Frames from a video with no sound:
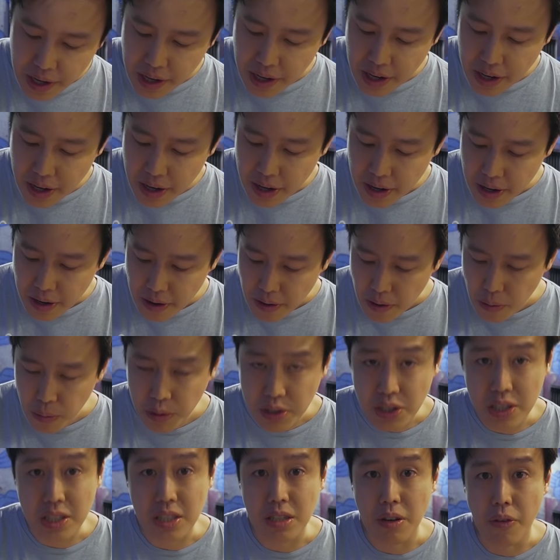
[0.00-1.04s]
here,
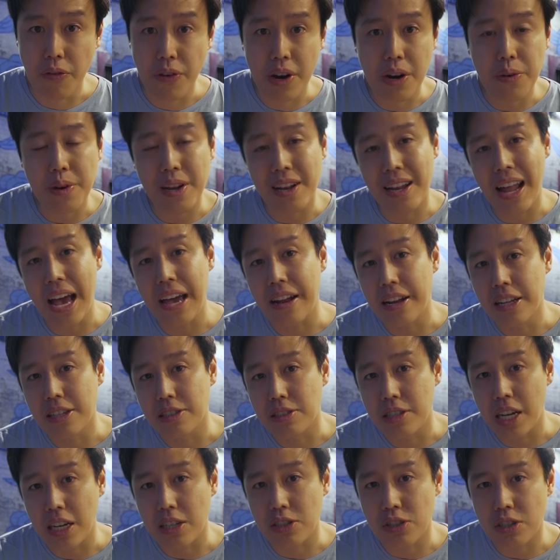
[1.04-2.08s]
which is very light in
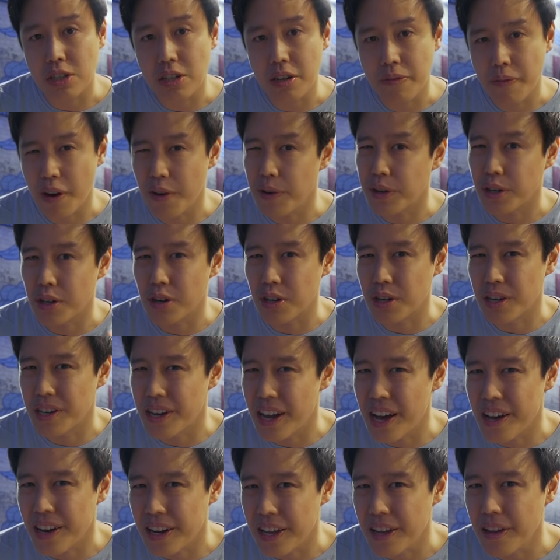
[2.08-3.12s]
texture and very
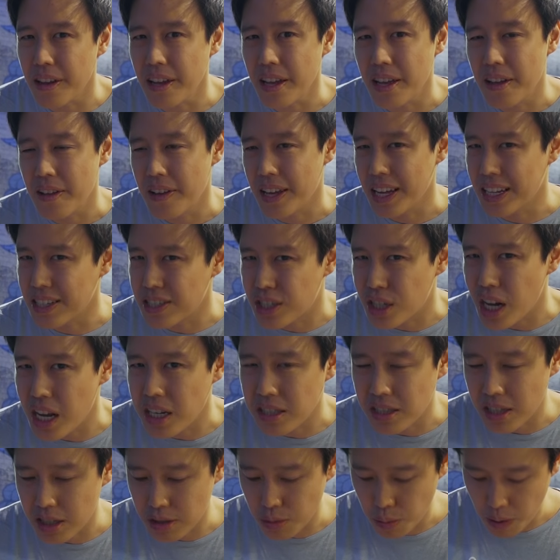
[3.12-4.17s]
coconutty in
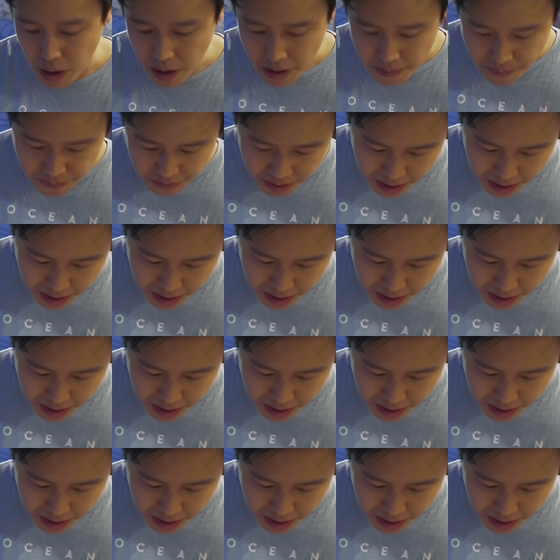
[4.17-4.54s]
taste as well,